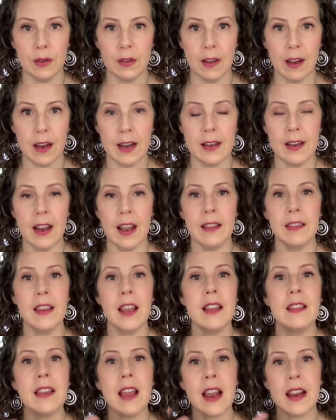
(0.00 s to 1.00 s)
light. And
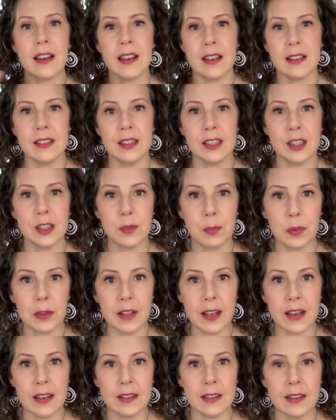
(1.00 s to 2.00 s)
then that gets
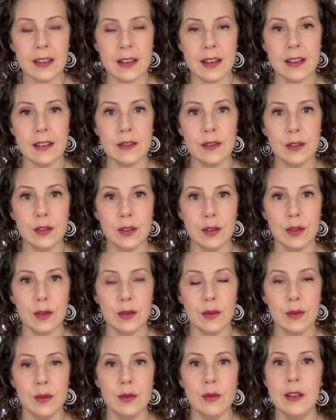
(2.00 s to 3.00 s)
split
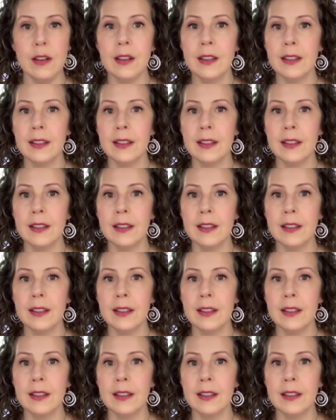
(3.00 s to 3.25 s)
into